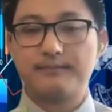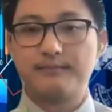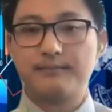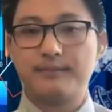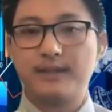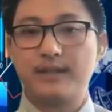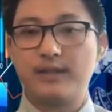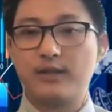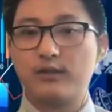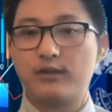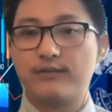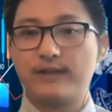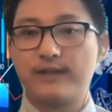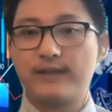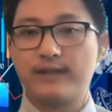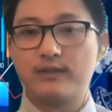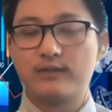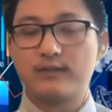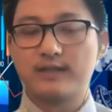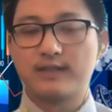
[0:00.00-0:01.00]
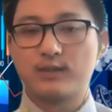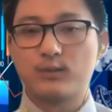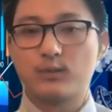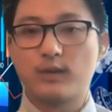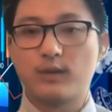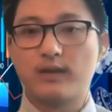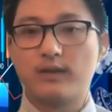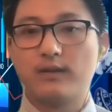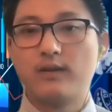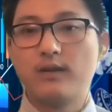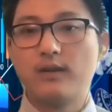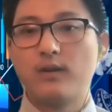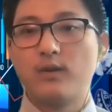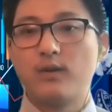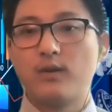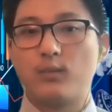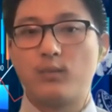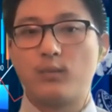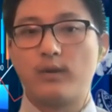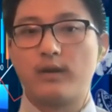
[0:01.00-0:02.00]
beginner videos as well.
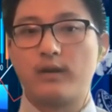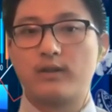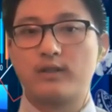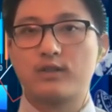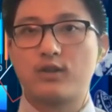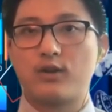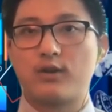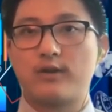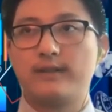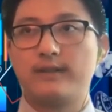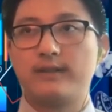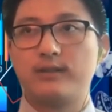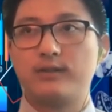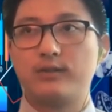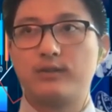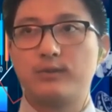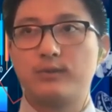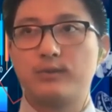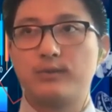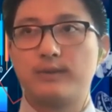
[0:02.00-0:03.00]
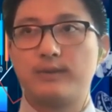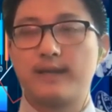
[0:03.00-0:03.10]
We're starting to